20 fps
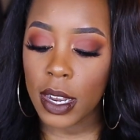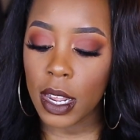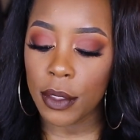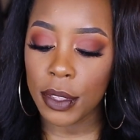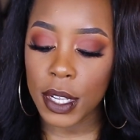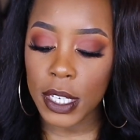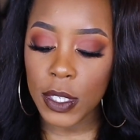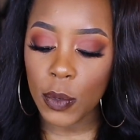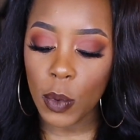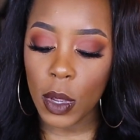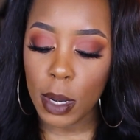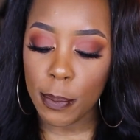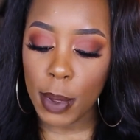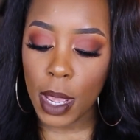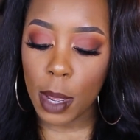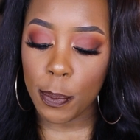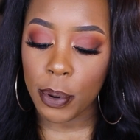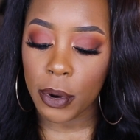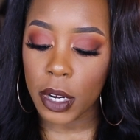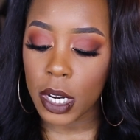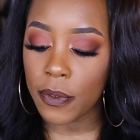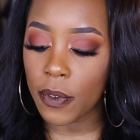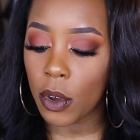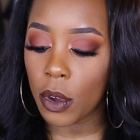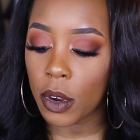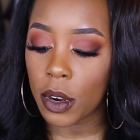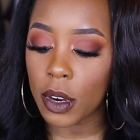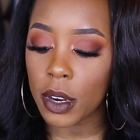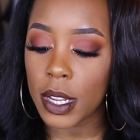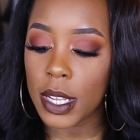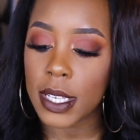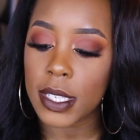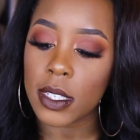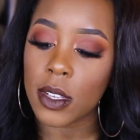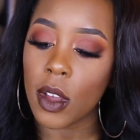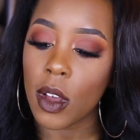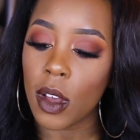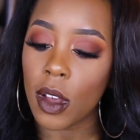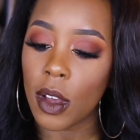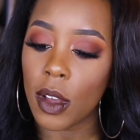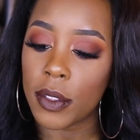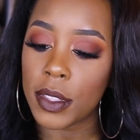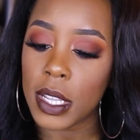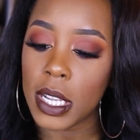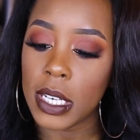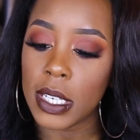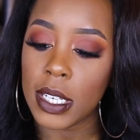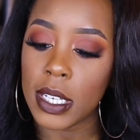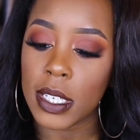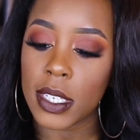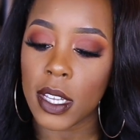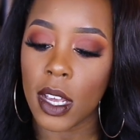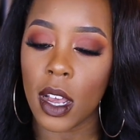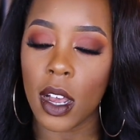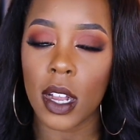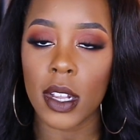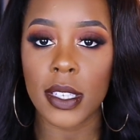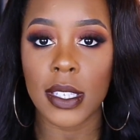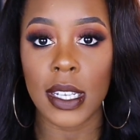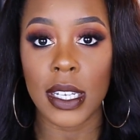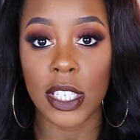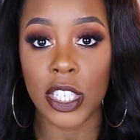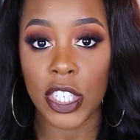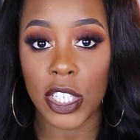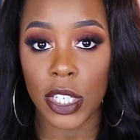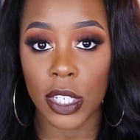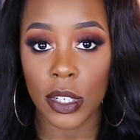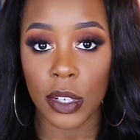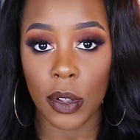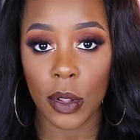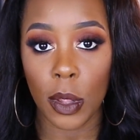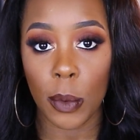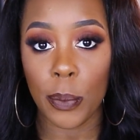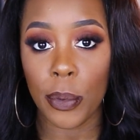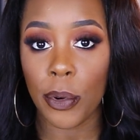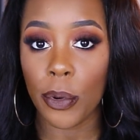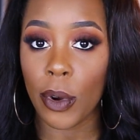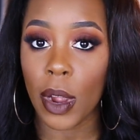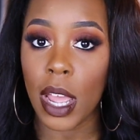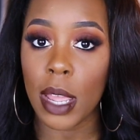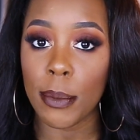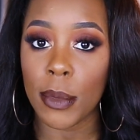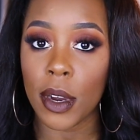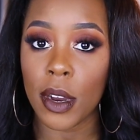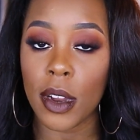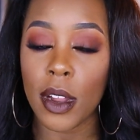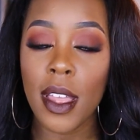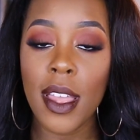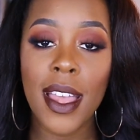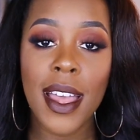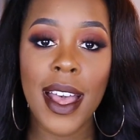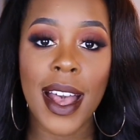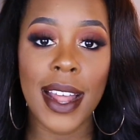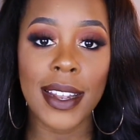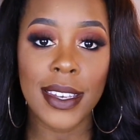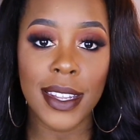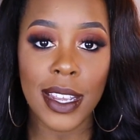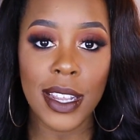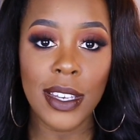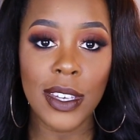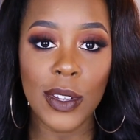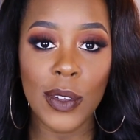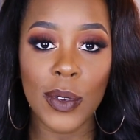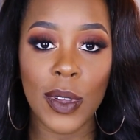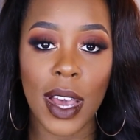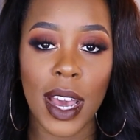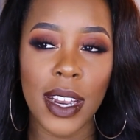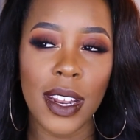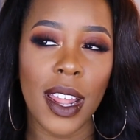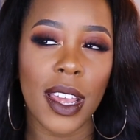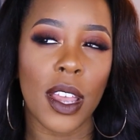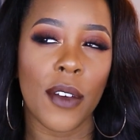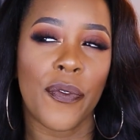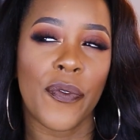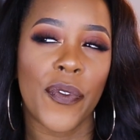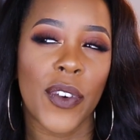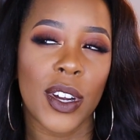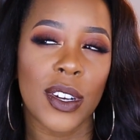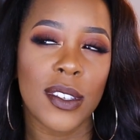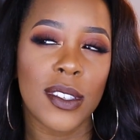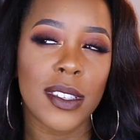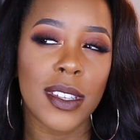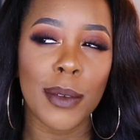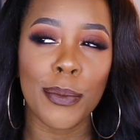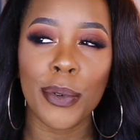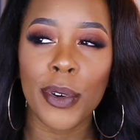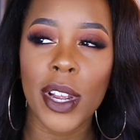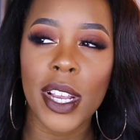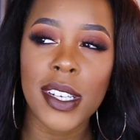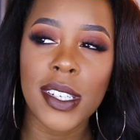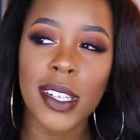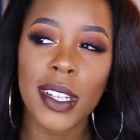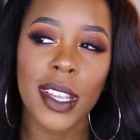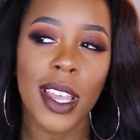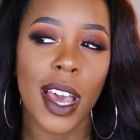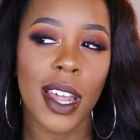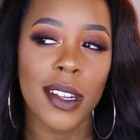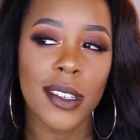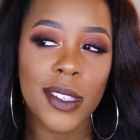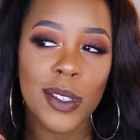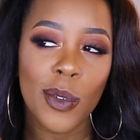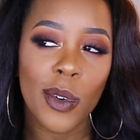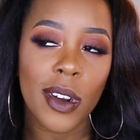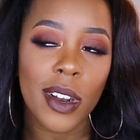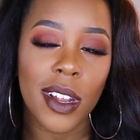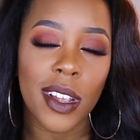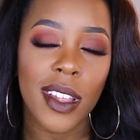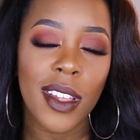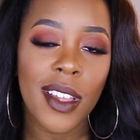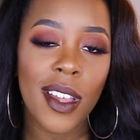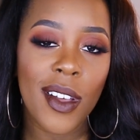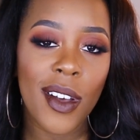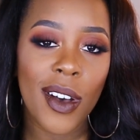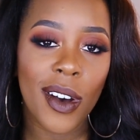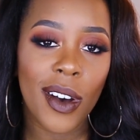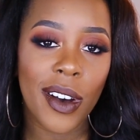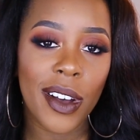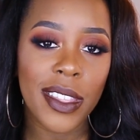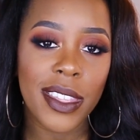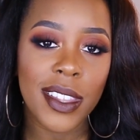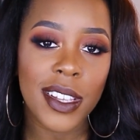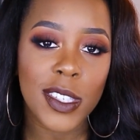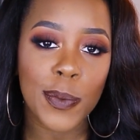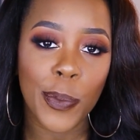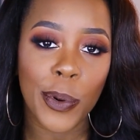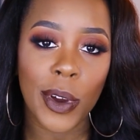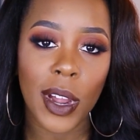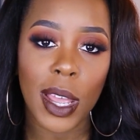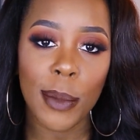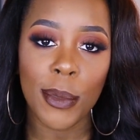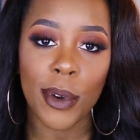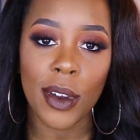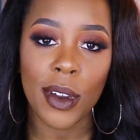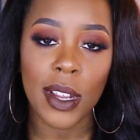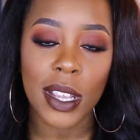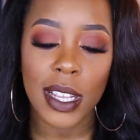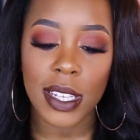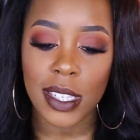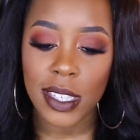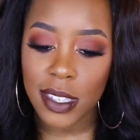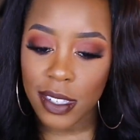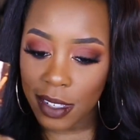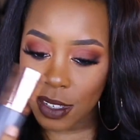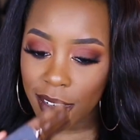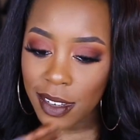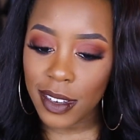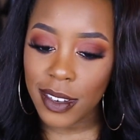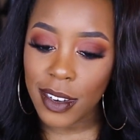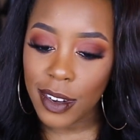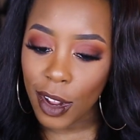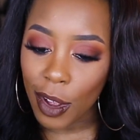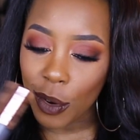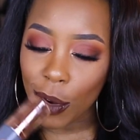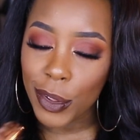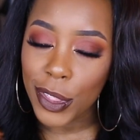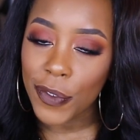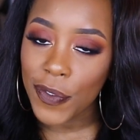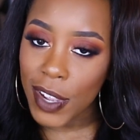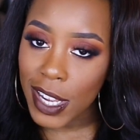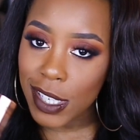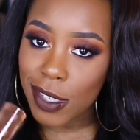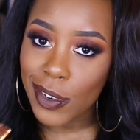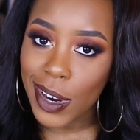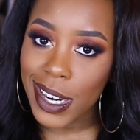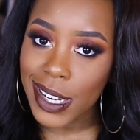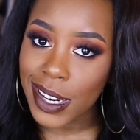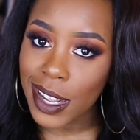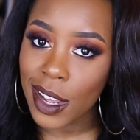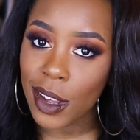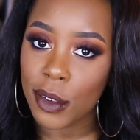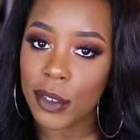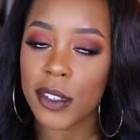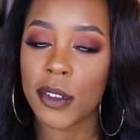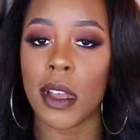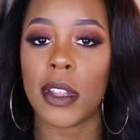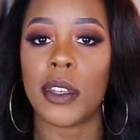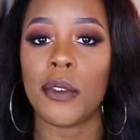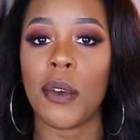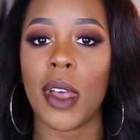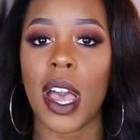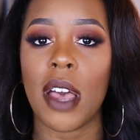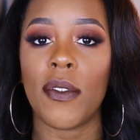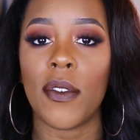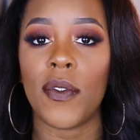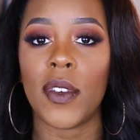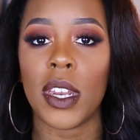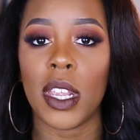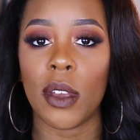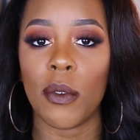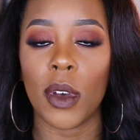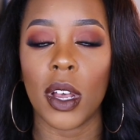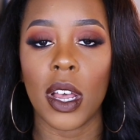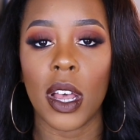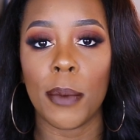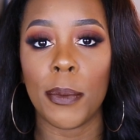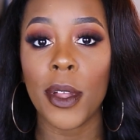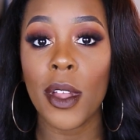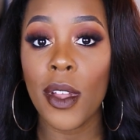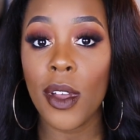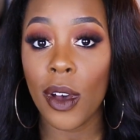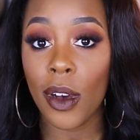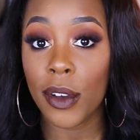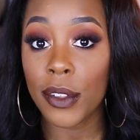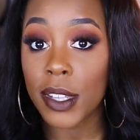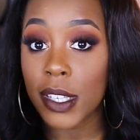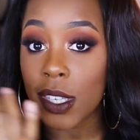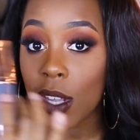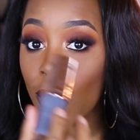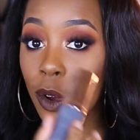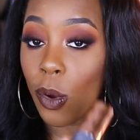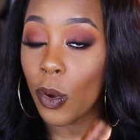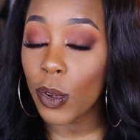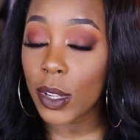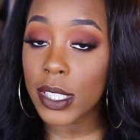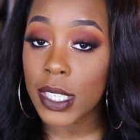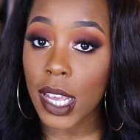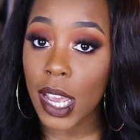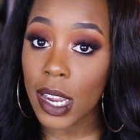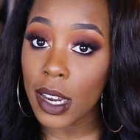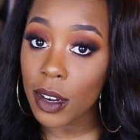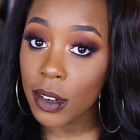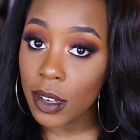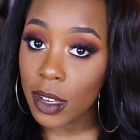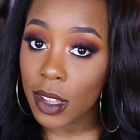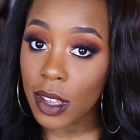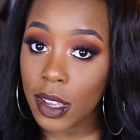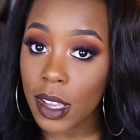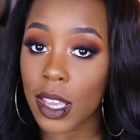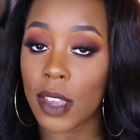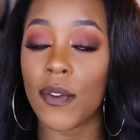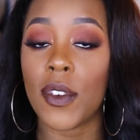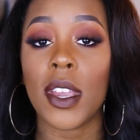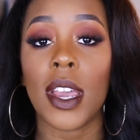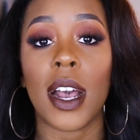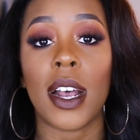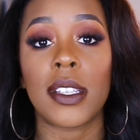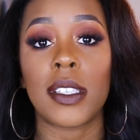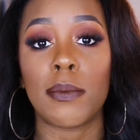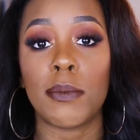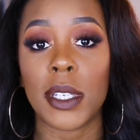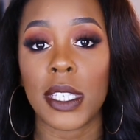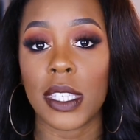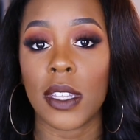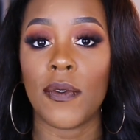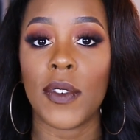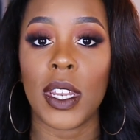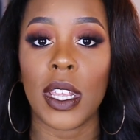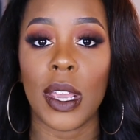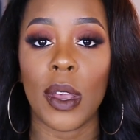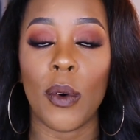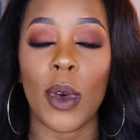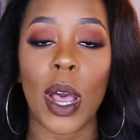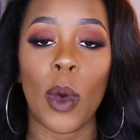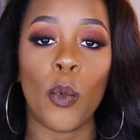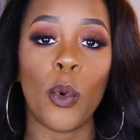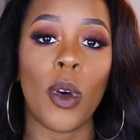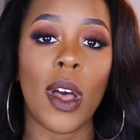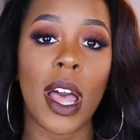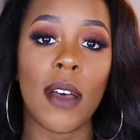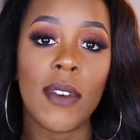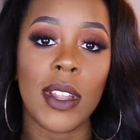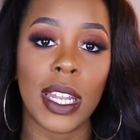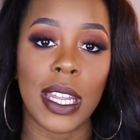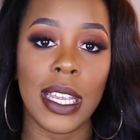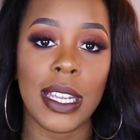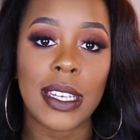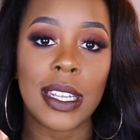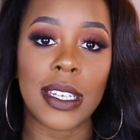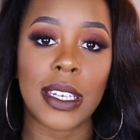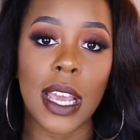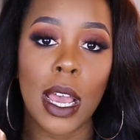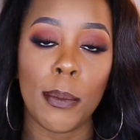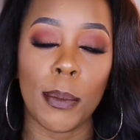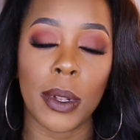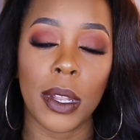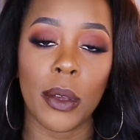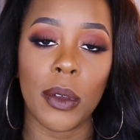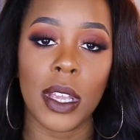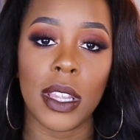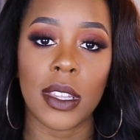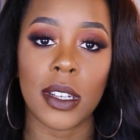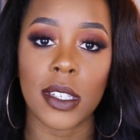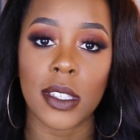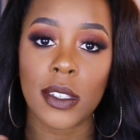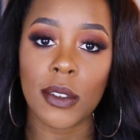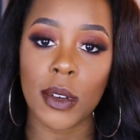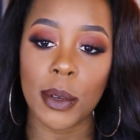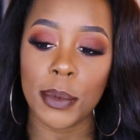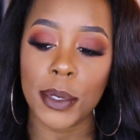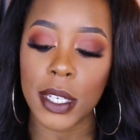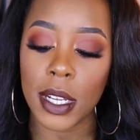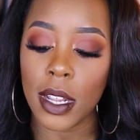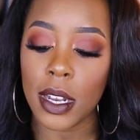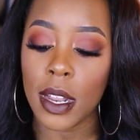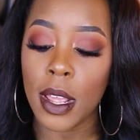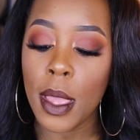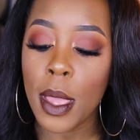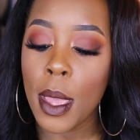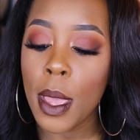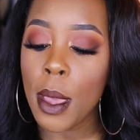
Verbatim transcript: Now this one by Pretty Vulgar is called the Detox and Chill Primer. I did do kind of like a first impression kind of sorta on this primer. It's you know on the face right now so i do have a video up on this whole entire look. If you guys missed the video, I will have it linked down below in the description.